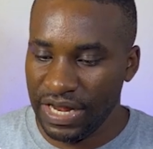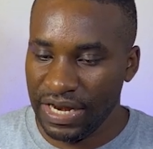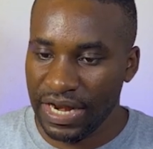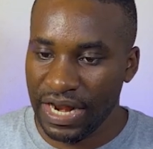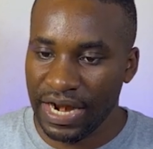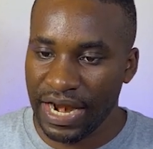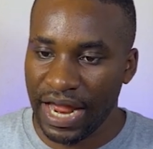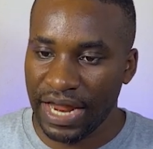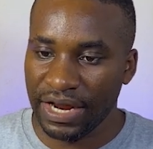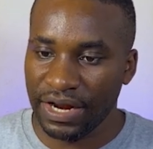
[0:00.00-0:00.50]

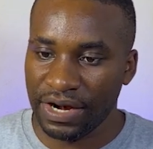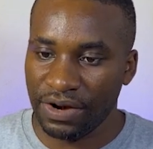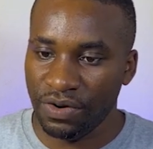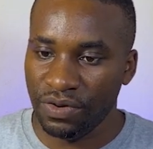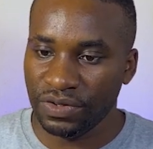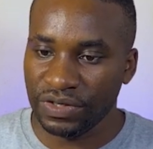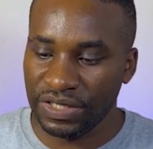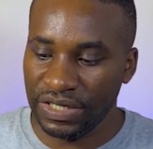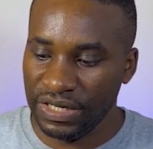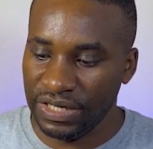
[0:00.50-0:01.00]
Then I
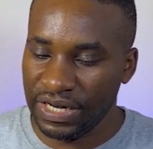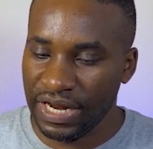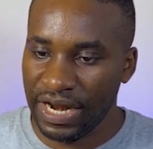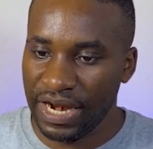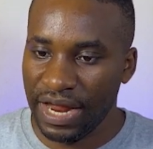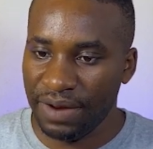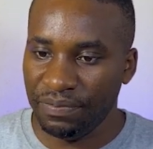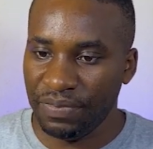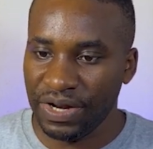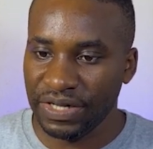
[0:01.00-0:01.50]
close it
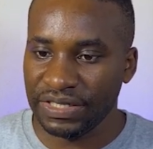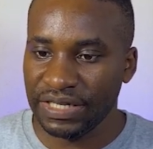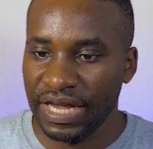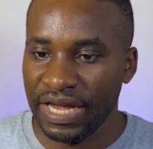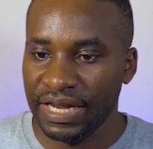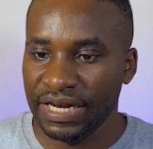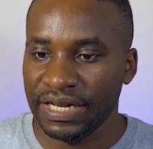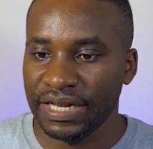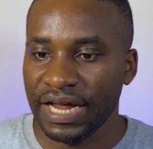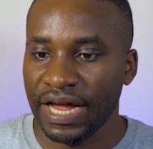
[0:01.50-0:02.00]
and I press
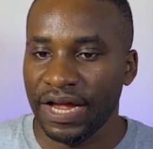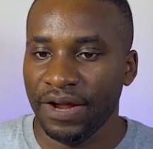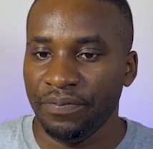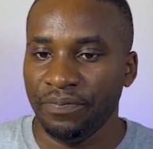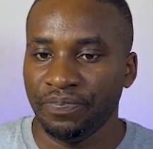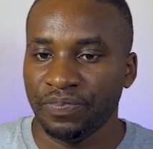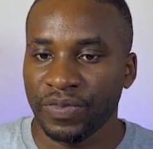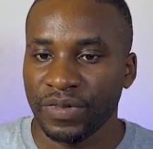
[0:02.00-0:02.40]
enter.